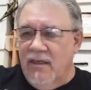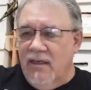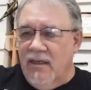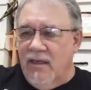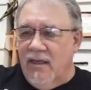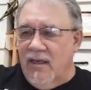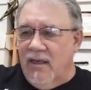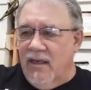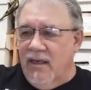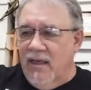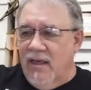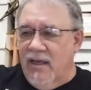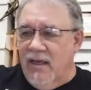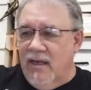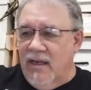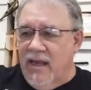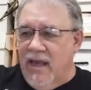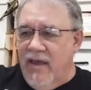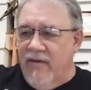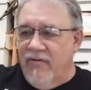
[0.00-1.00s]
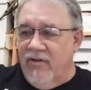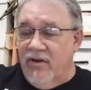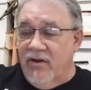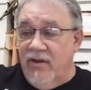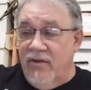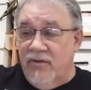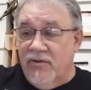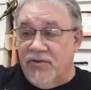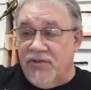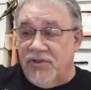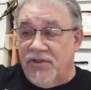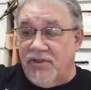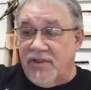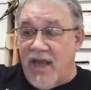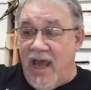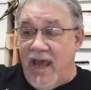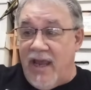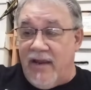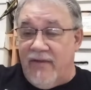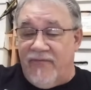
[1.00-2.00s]
And I have another
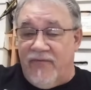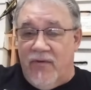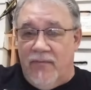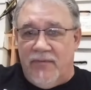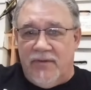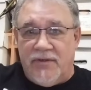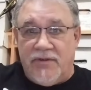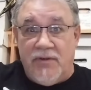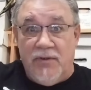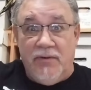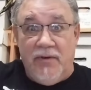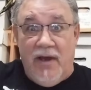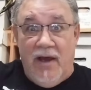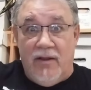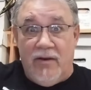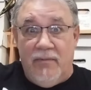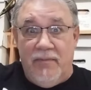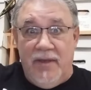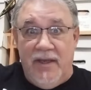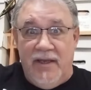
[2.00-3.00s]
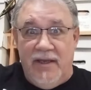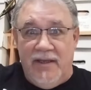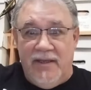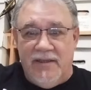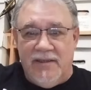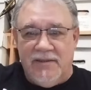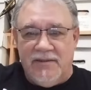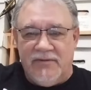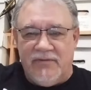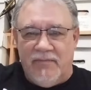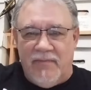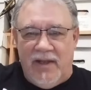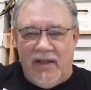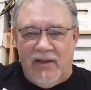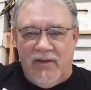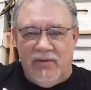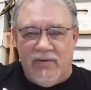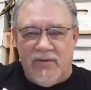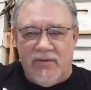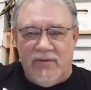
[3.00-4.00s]
stack from the $2 bins from my
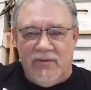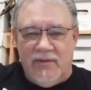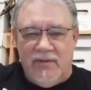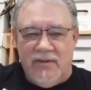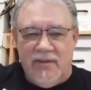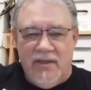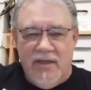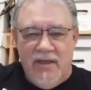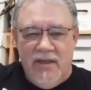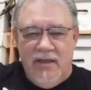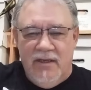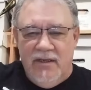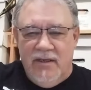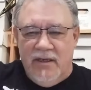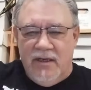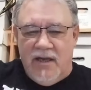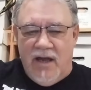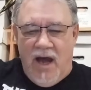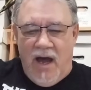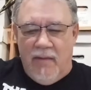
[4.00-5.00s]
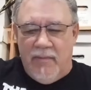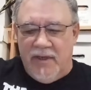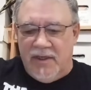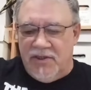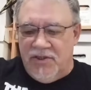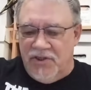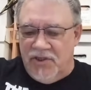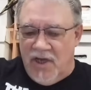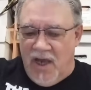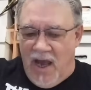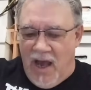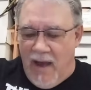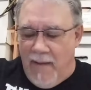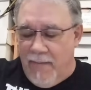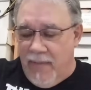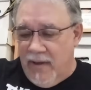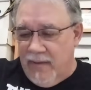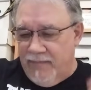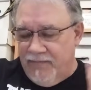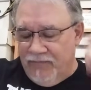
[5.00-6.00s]
local comic shop.
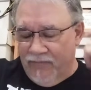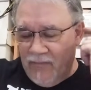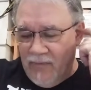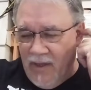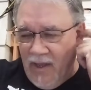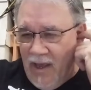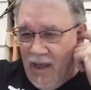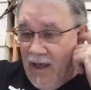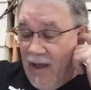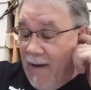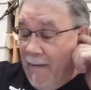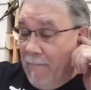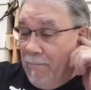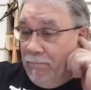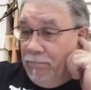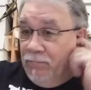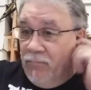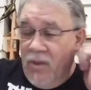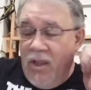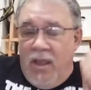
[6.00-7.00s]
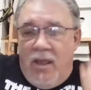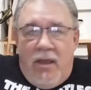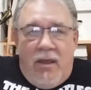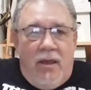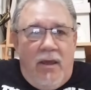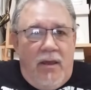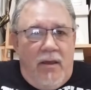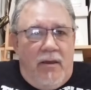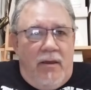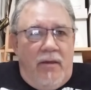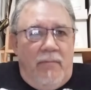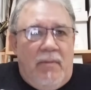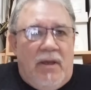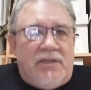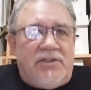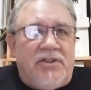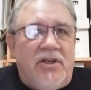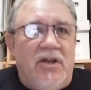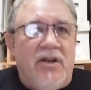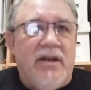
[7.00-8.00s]
Uh, my
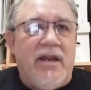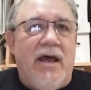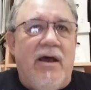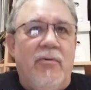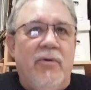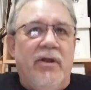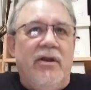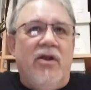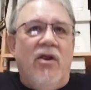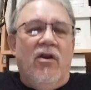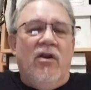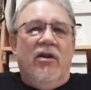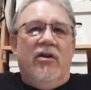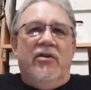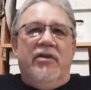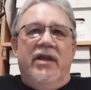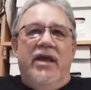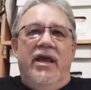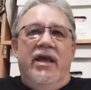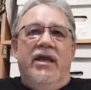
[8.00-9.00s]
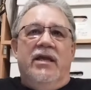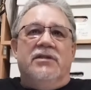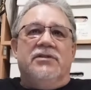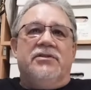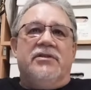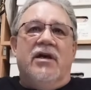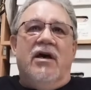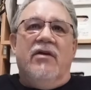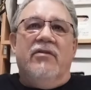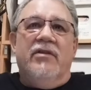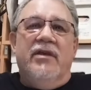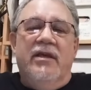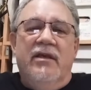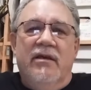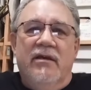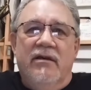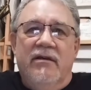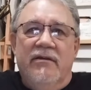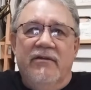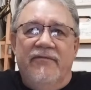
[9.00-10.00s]
son and I went earlier today and saw
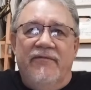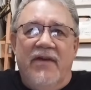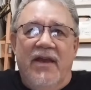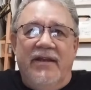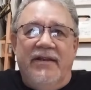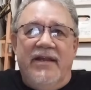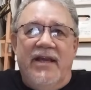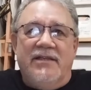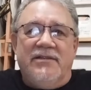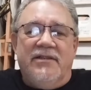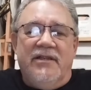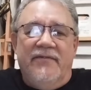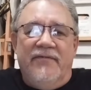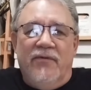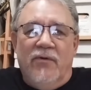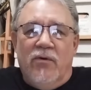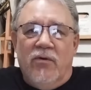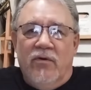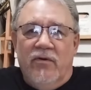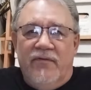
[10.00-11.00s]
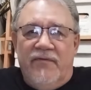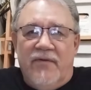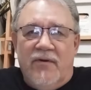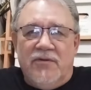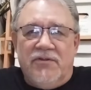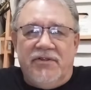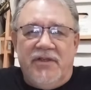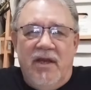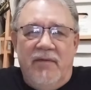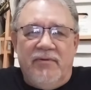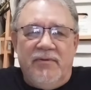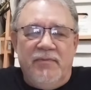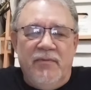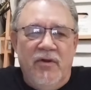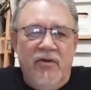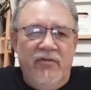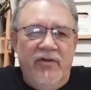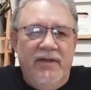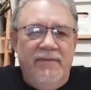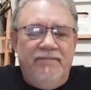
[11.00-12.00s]
the Fantastic Four First Steps
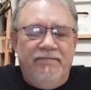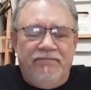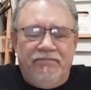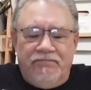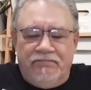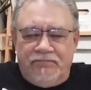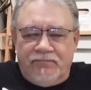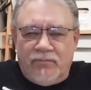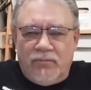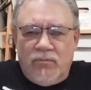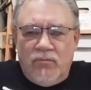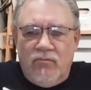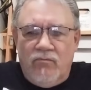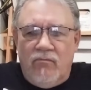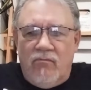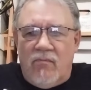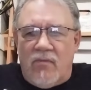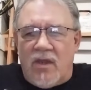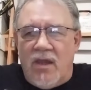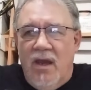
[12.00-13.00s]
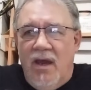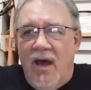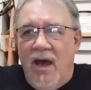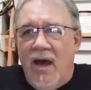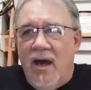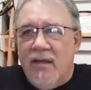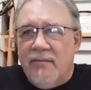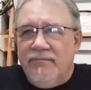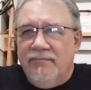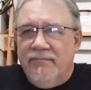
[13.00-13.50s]
movie. Uh,